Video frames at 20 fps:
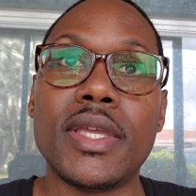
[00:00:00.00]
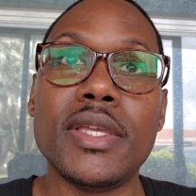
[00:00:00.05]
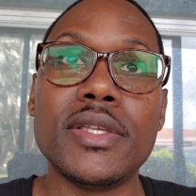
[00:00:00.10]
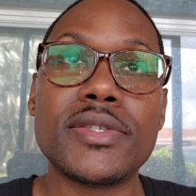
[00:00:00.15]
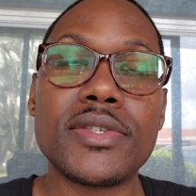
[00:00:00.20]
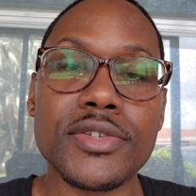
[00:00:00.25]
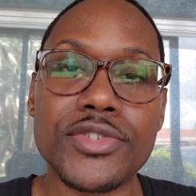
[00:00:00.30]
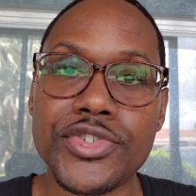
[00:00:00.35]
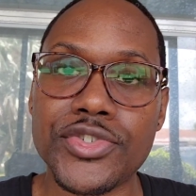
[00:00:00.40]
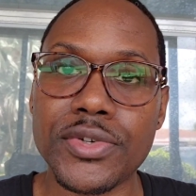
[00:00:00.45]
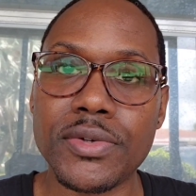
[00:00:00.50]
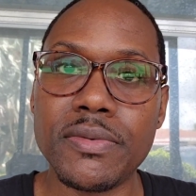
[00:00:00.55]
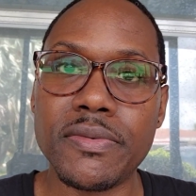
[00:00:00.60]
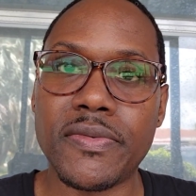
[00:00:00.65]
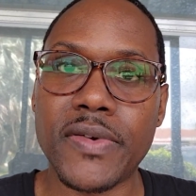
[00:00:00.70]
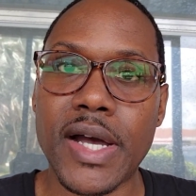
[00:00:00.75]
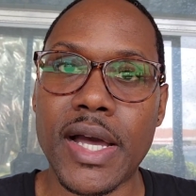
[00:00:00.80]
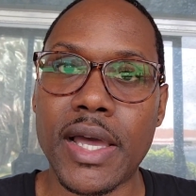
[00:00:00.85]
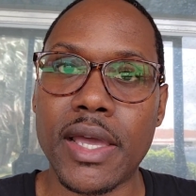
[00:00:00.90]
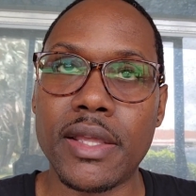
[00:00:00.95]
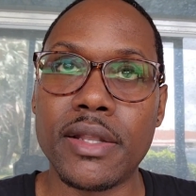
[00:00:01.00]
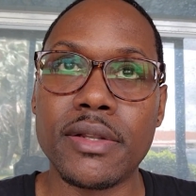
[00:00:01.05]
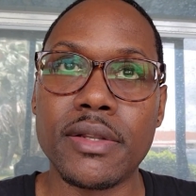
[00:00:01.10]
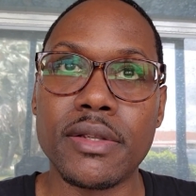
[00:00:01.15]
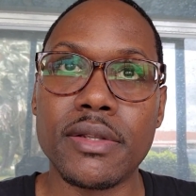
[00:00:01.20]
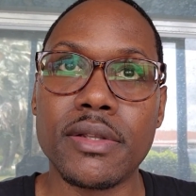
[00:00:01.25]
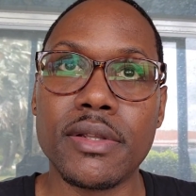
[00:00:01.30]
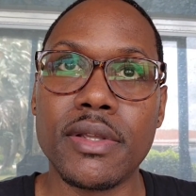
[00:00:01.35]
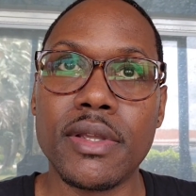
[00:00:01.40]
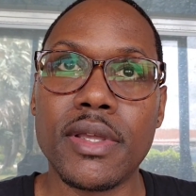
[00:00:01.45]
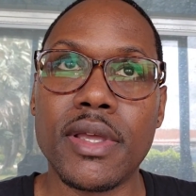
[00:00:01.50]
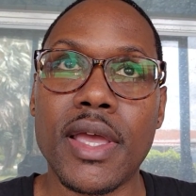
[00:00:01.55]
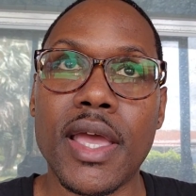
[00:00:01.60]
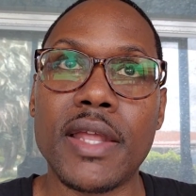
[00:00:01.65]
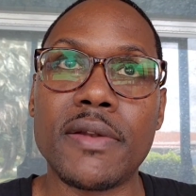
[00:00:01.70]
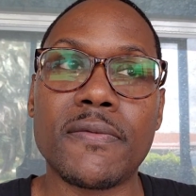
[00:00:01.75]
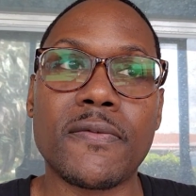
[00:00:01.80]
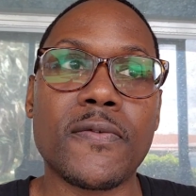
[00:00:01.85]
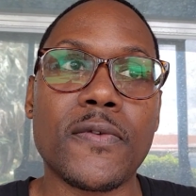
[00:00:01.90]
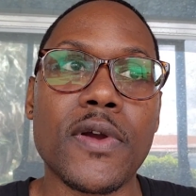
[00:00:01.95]
He's the true vine
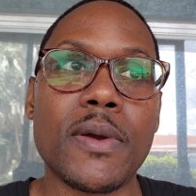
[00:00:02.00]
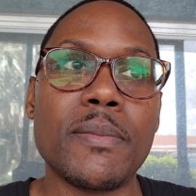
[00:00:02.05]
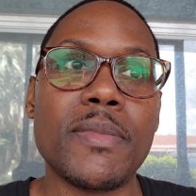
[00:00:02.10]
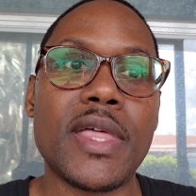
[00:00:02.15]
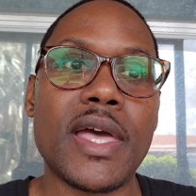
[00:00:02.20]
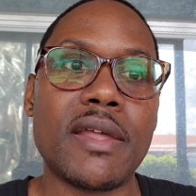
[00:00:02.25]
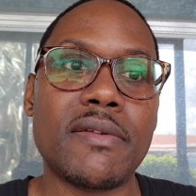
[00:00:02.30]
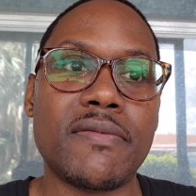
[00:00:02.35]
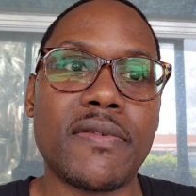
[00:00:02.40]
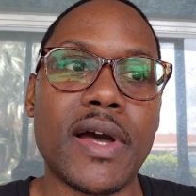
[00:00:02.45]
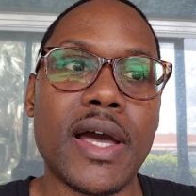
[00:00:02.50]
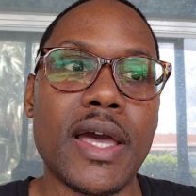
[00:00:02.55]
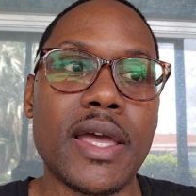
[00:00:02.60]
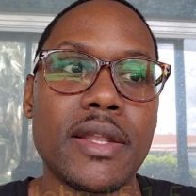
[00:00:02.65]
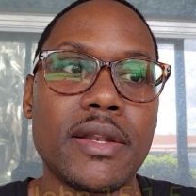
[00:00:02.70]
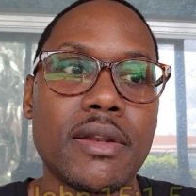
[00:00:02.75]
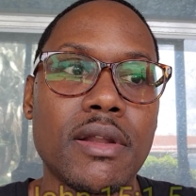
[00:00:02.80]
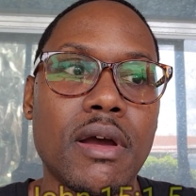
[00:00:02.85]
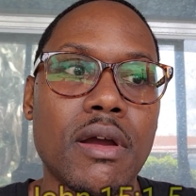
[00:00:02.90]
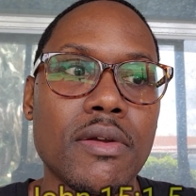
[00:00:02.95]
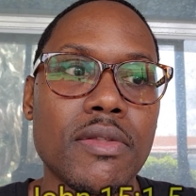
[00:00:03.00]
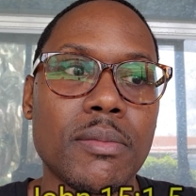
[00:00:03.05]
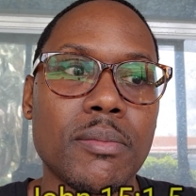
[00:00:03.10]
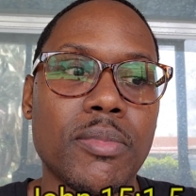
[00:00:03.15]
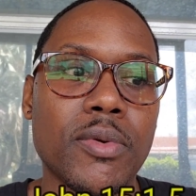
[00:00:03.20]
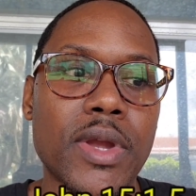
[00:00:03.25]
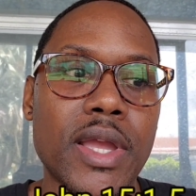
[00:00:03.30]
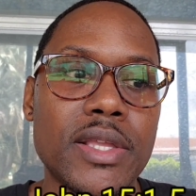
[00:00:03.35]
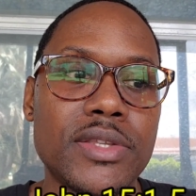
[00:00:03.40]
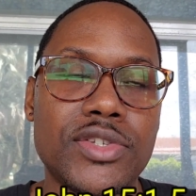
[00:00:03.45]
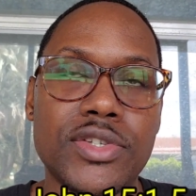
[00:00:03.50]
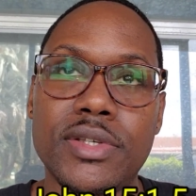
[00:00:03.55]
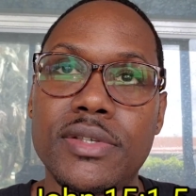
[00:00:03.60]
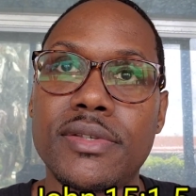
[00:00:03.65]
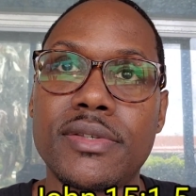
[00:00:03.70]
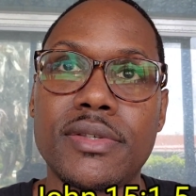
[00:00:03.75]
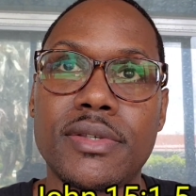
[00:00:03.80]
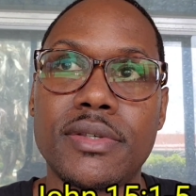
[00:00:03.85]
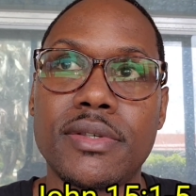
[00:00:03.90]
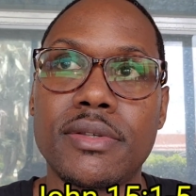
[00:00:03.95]
and from that vine are the
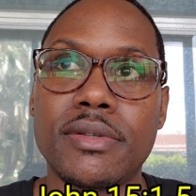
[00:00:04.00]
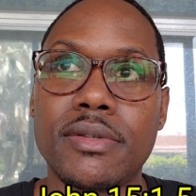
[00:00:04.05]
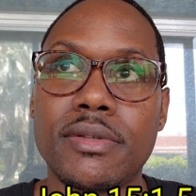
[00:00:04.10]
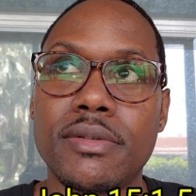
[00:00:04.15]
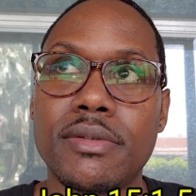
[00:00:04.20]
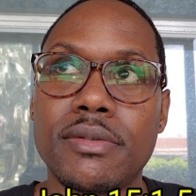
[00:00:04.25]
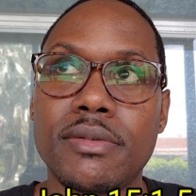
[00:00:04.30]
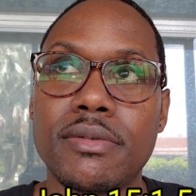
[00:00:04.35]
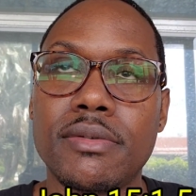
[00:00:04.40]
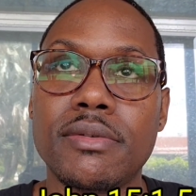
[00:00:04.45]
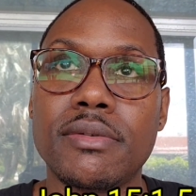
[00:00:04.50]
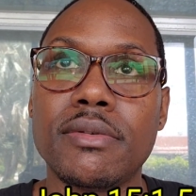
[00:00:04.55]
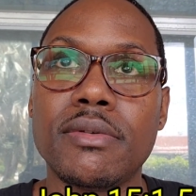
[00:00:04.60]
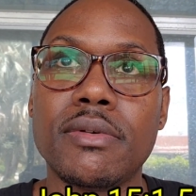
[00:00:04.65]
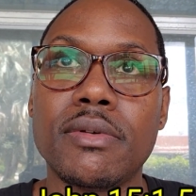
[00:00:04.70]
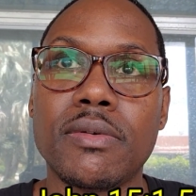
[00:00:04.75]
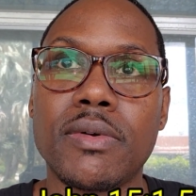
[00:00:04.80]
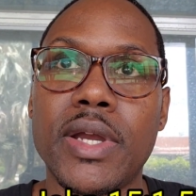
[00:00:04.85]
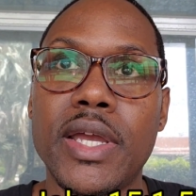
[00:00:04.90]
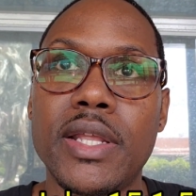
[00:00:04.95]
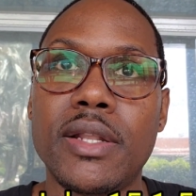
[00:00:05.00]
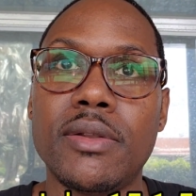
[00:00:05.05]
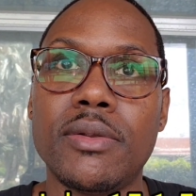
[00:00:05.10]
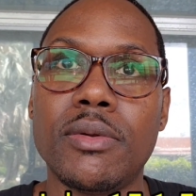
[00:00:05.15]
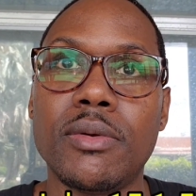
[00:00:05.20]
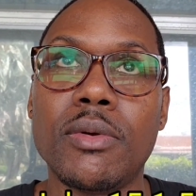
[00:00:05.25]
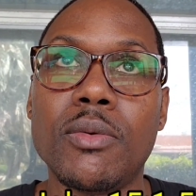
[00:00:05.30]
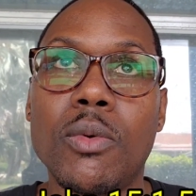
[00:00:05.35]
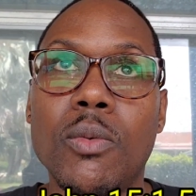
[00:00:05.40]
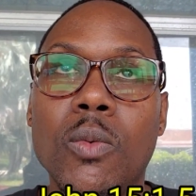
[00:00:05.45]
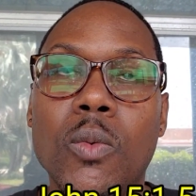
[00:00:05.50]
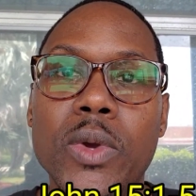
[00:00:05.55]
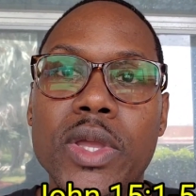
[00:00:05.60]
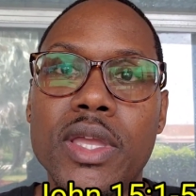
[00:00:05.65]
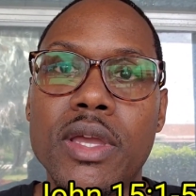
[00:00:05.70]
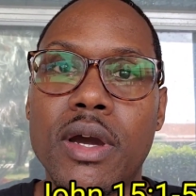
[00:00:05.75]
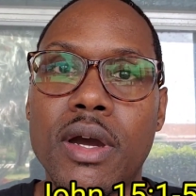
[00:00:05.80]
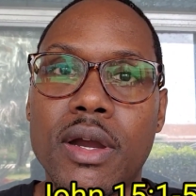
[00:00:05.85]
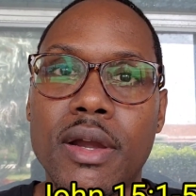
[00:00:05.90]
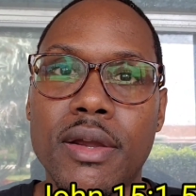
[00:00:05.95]
branches, right?
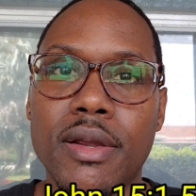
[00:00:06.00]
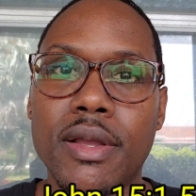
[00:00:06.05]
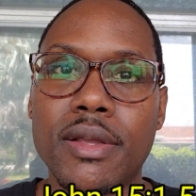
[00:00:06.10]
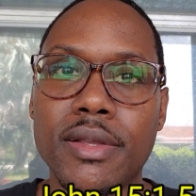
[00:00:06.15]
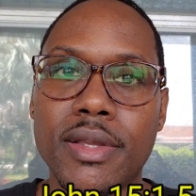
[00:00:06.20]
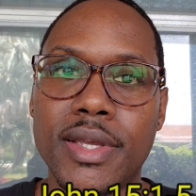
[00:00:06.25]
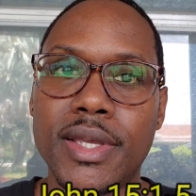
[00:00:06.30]
We are